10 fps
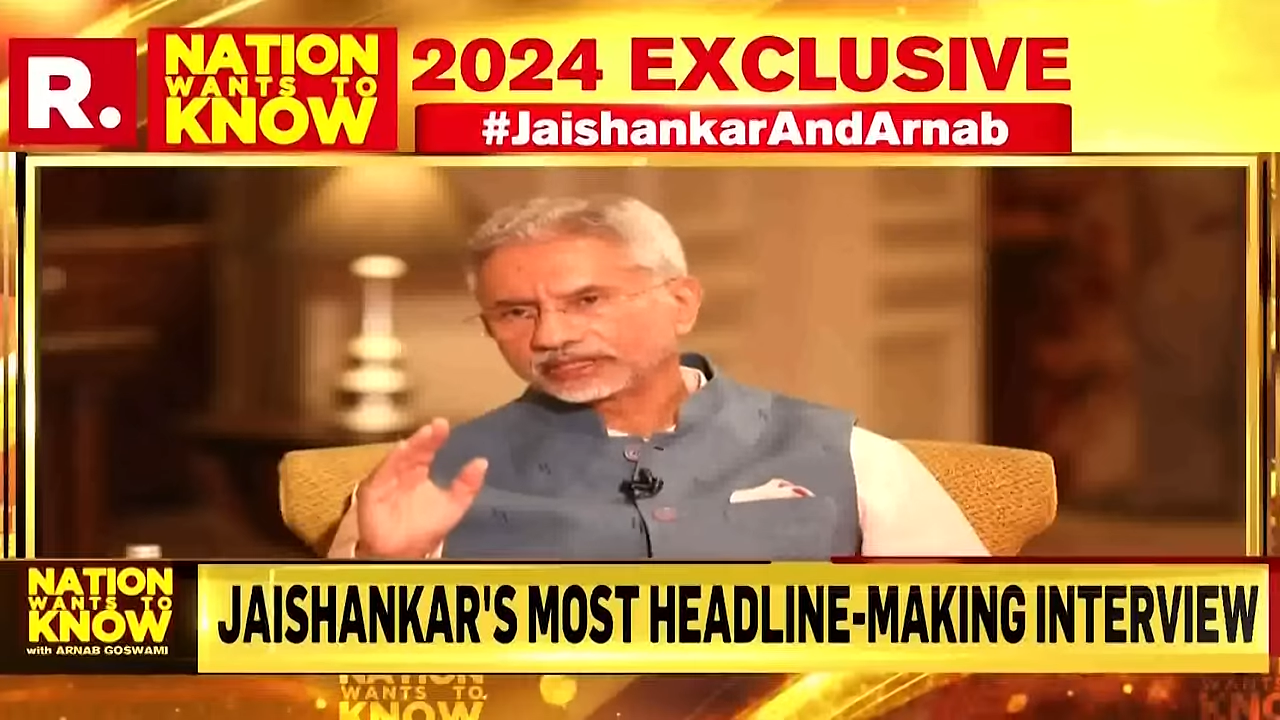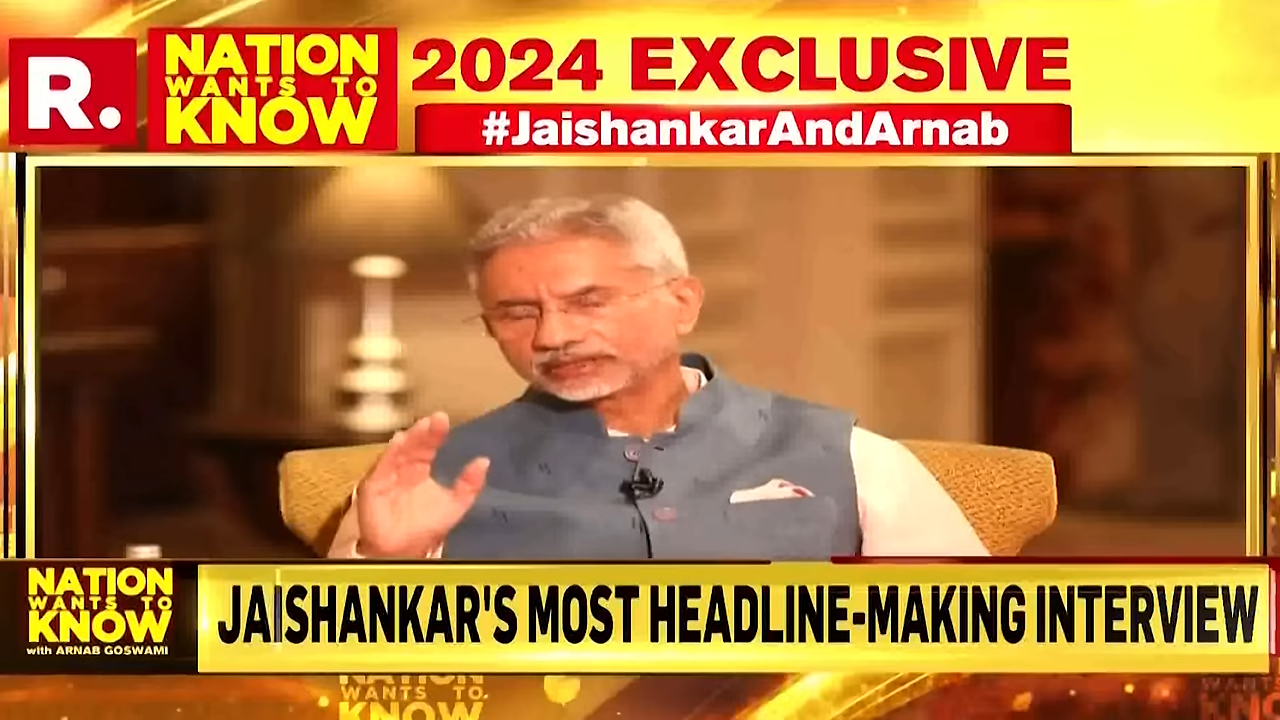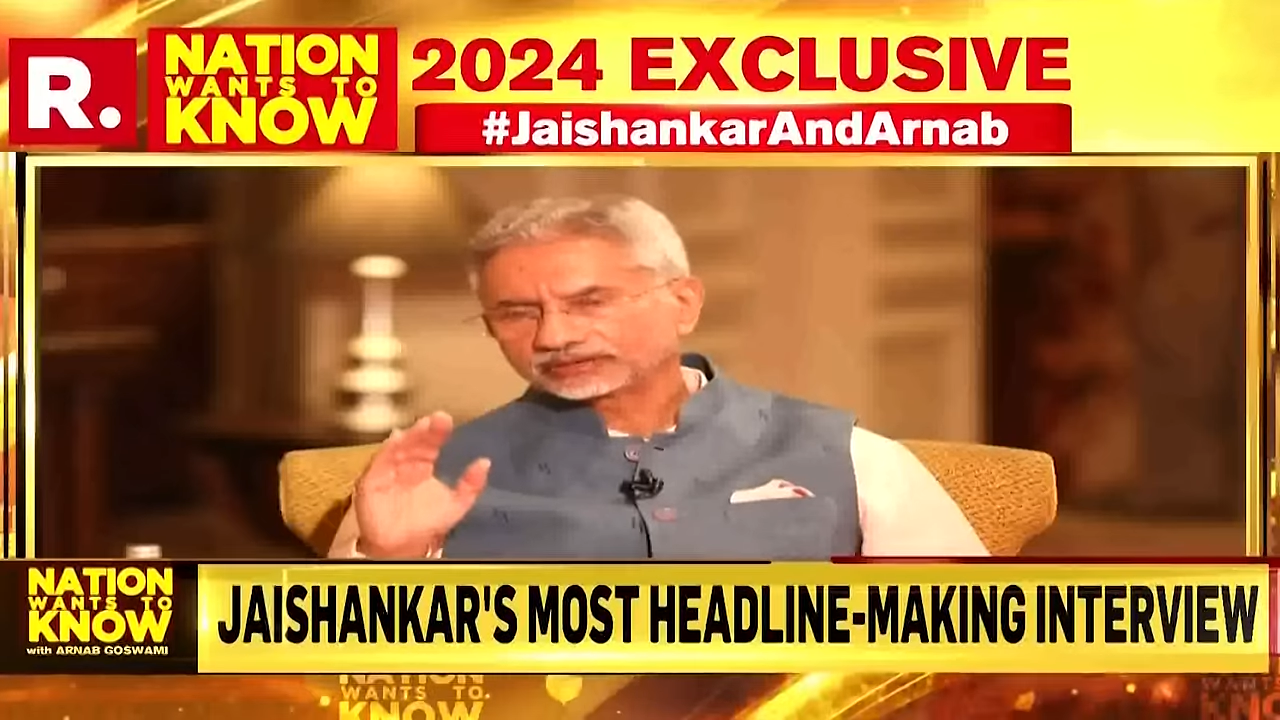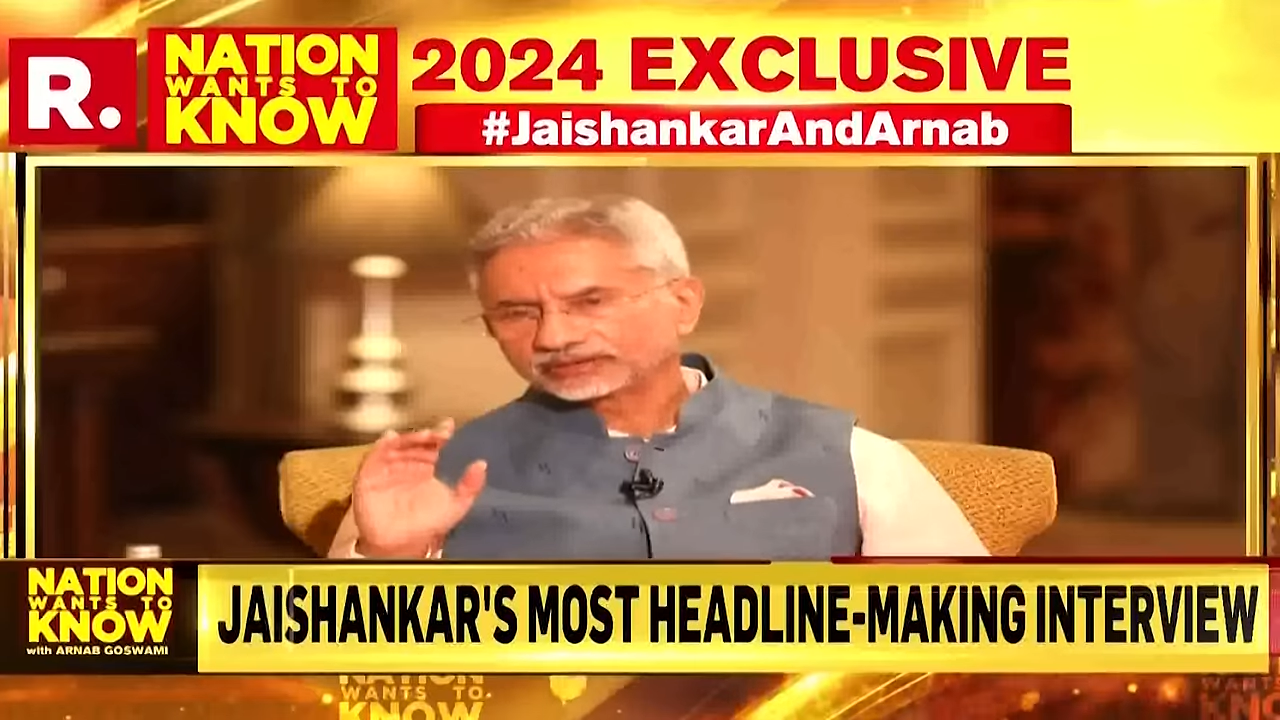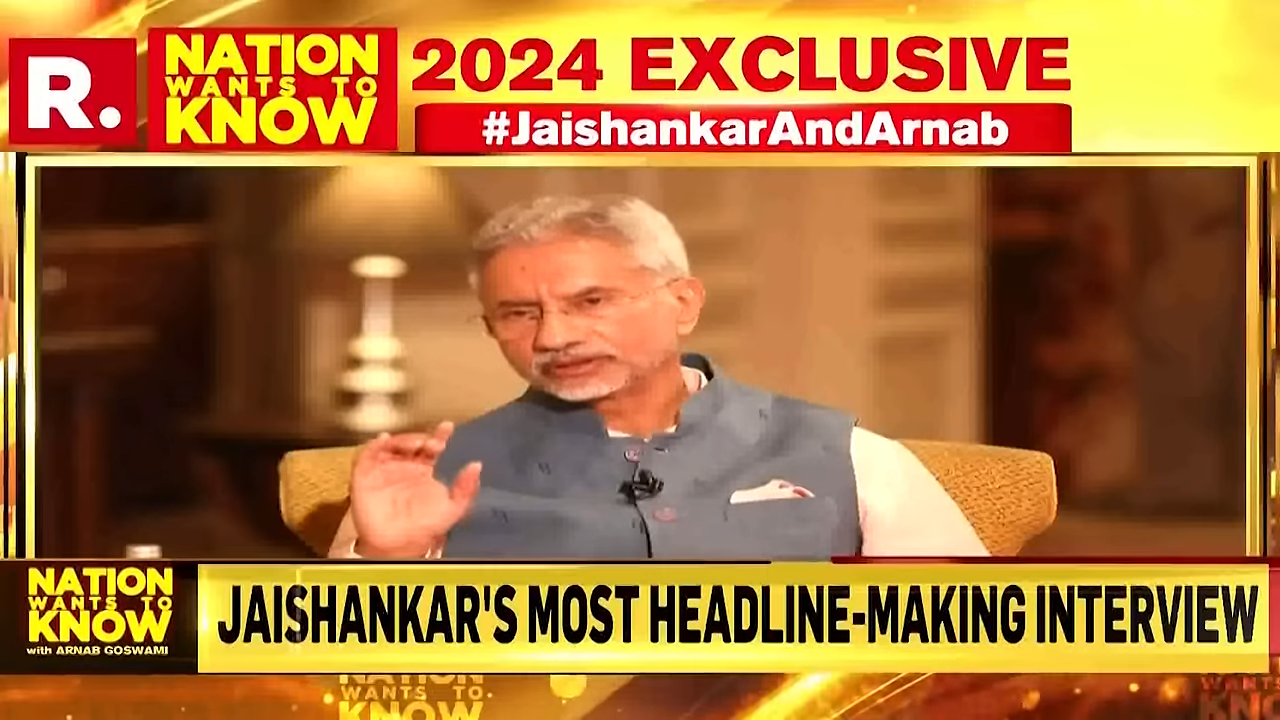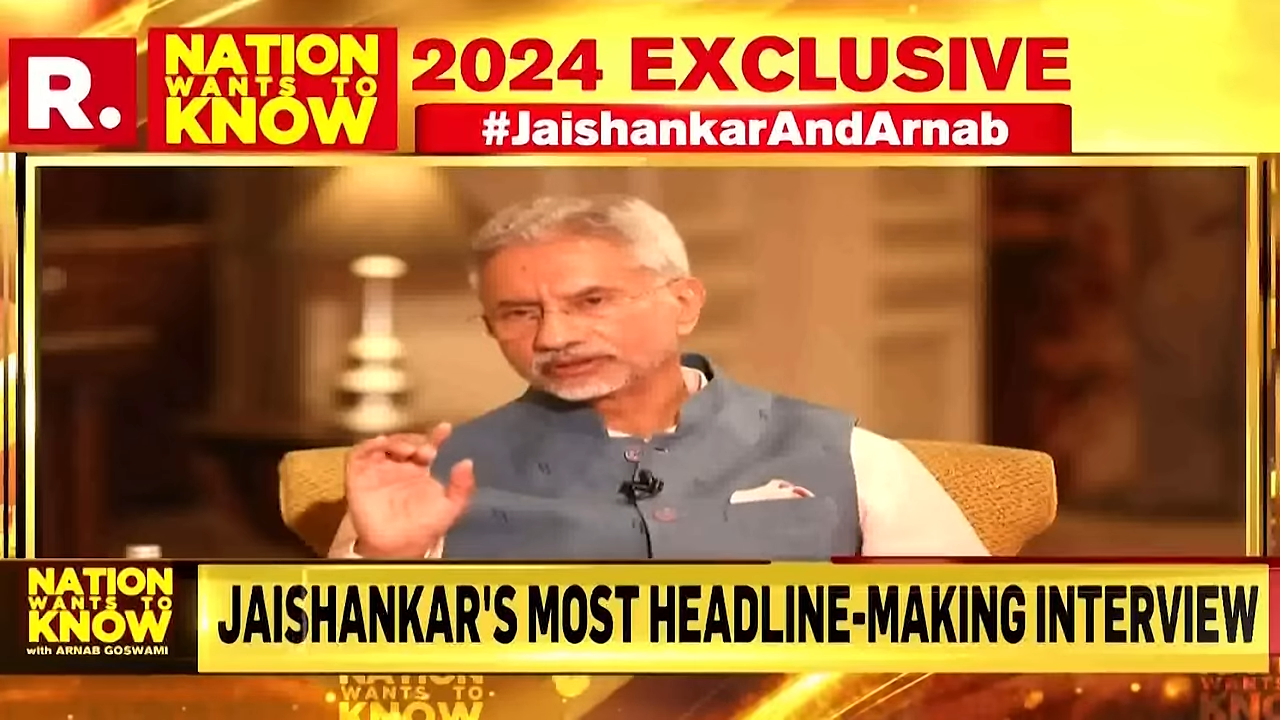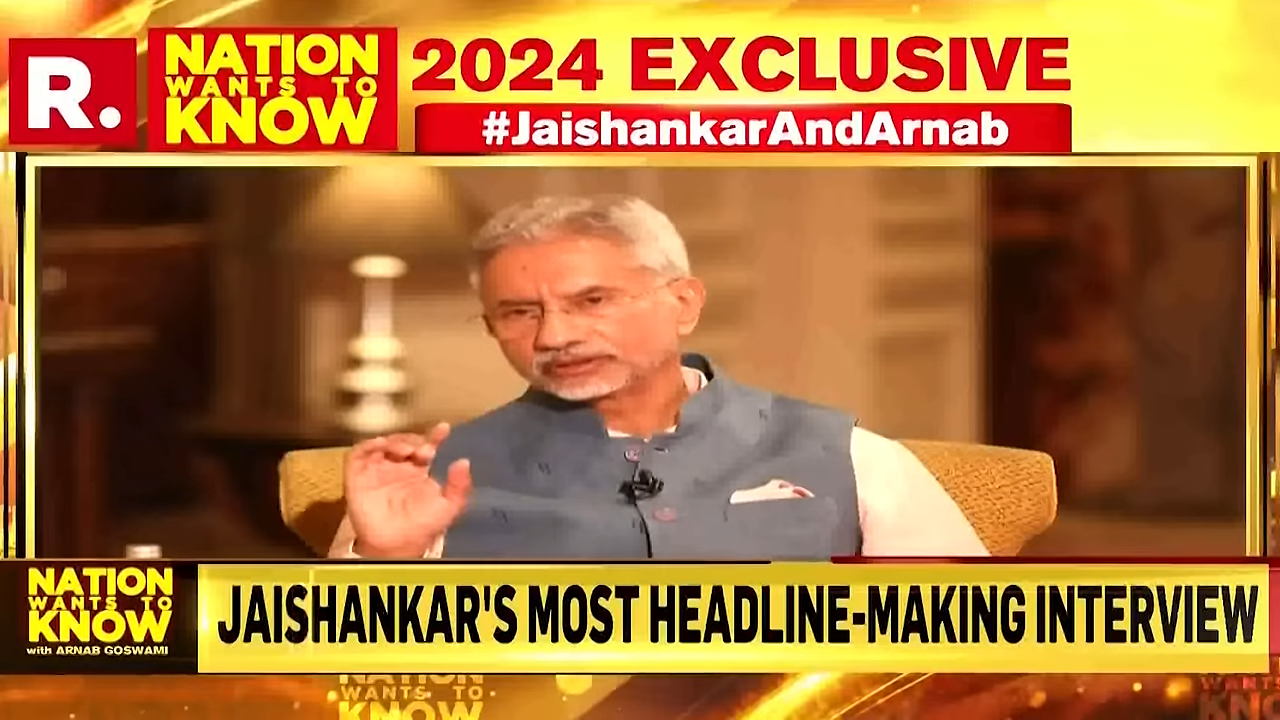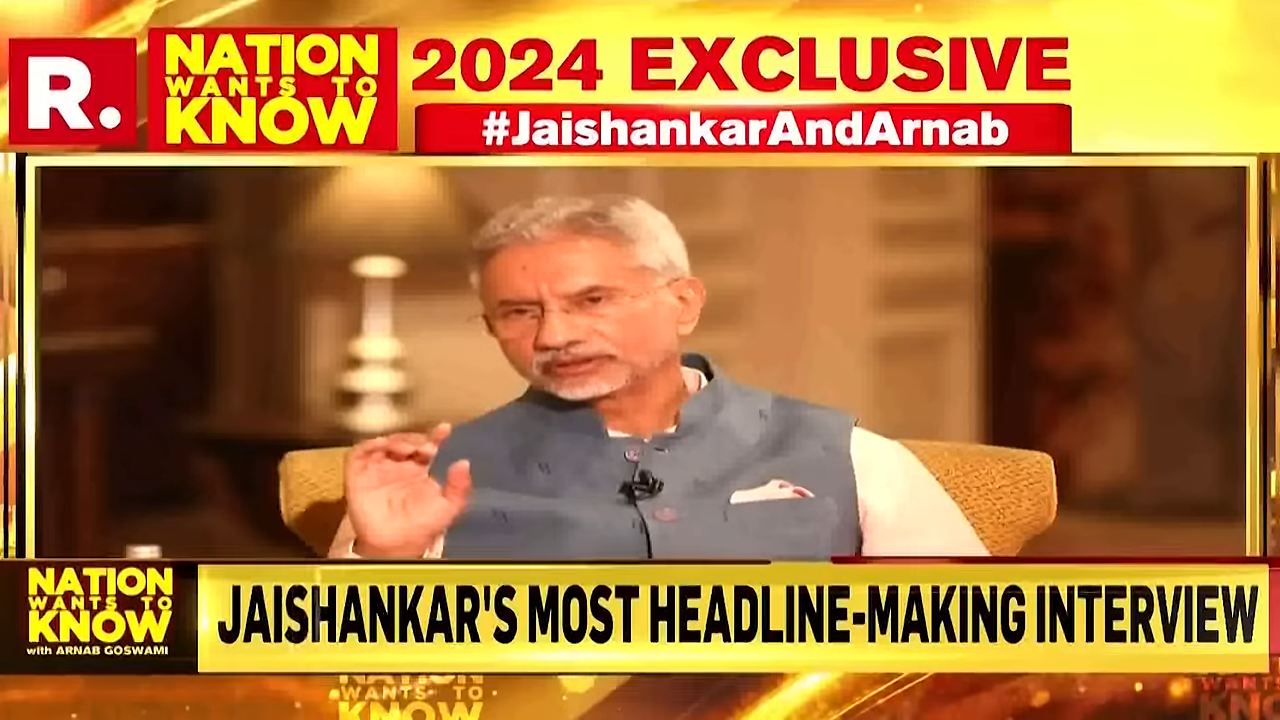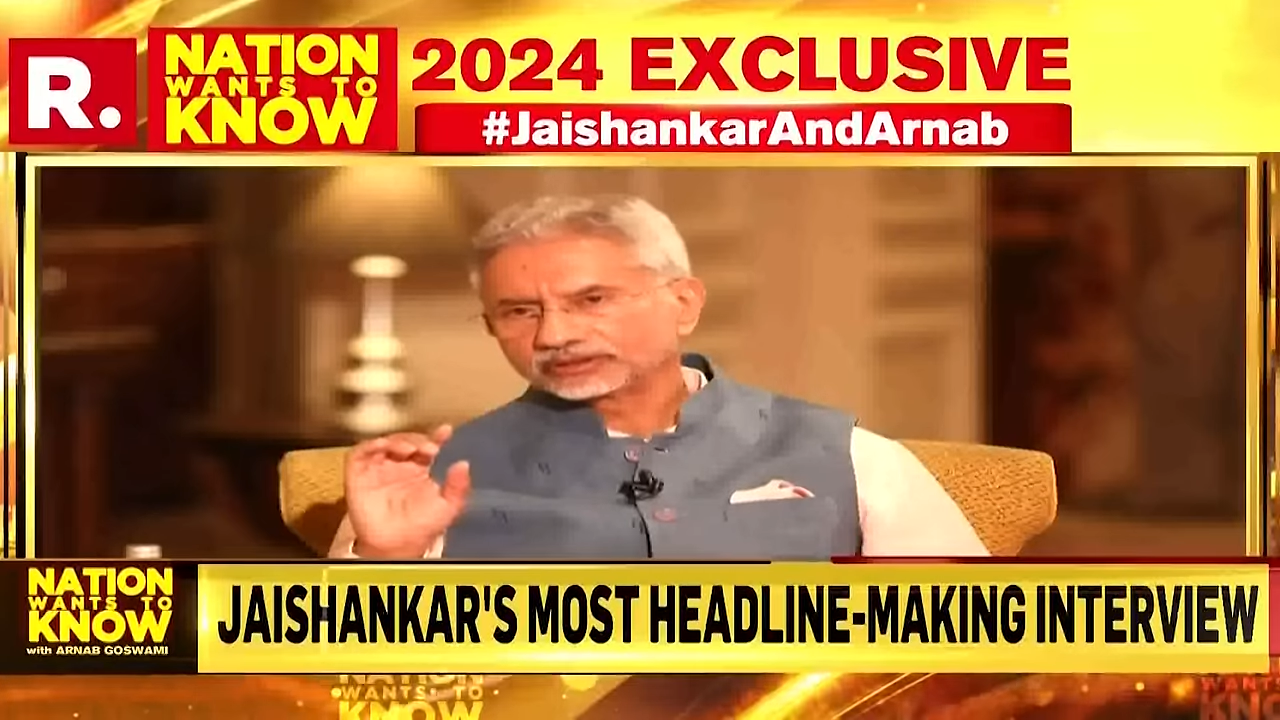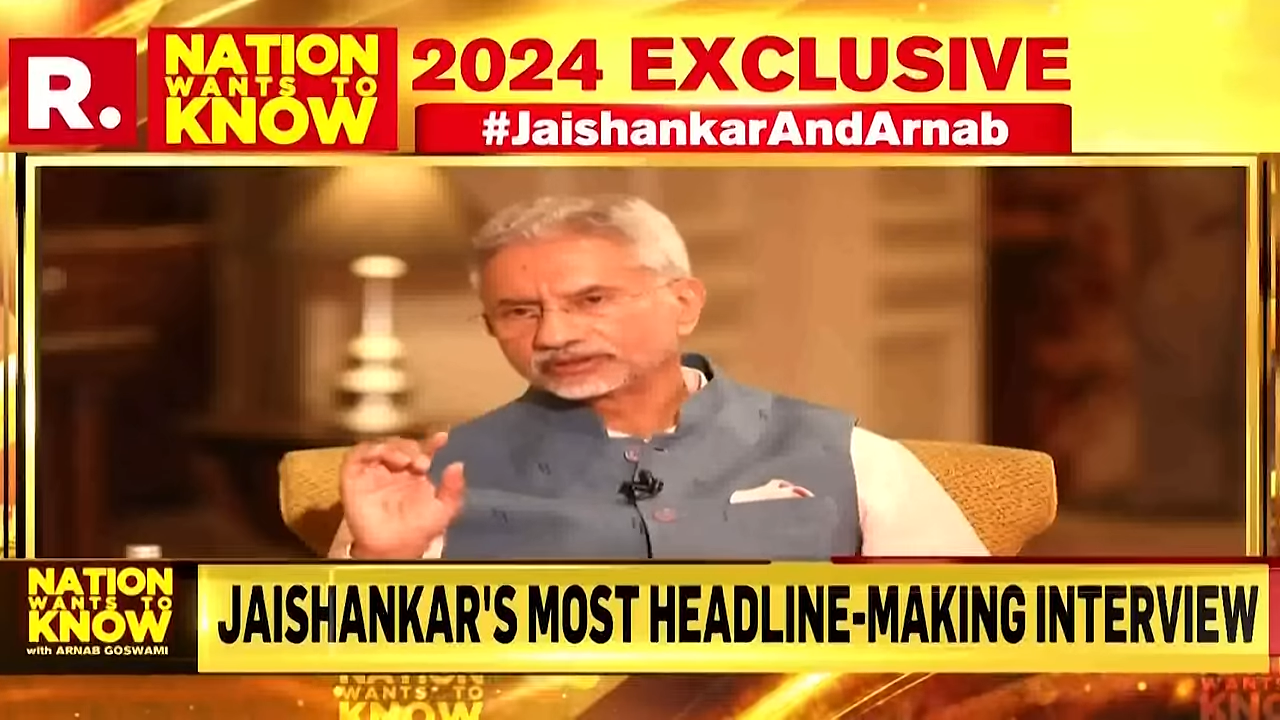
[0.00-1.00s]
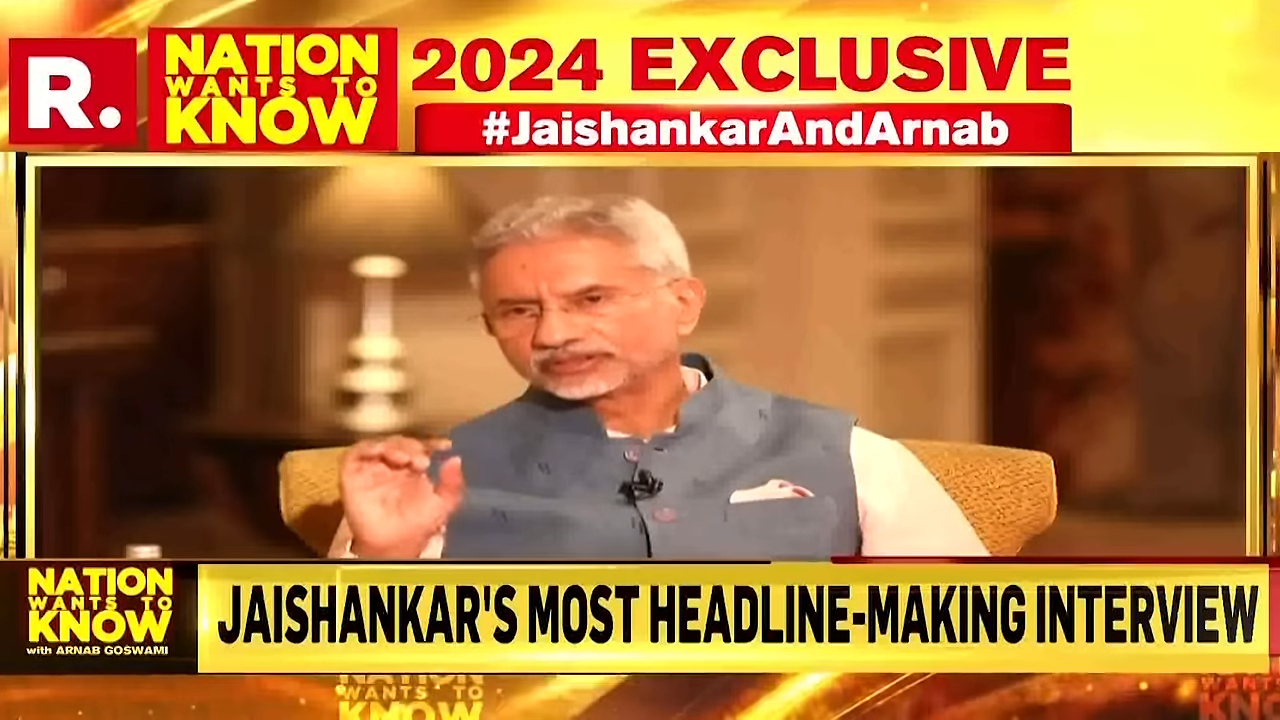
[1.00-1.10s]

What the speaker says: and a certain